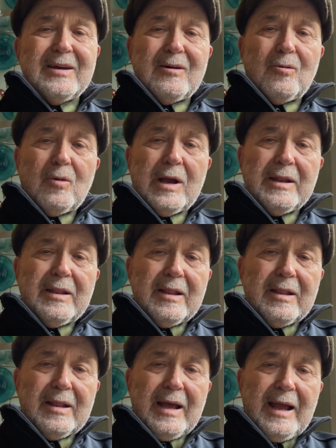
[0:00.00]
when
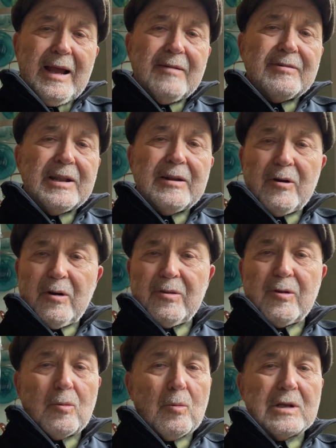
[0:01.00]
heaven and earth
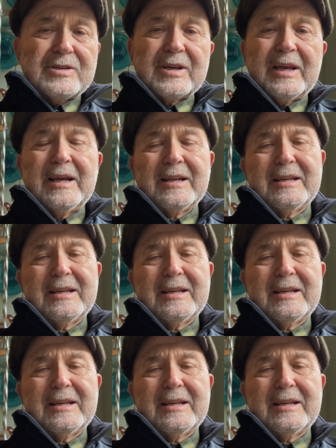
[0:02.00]
are once again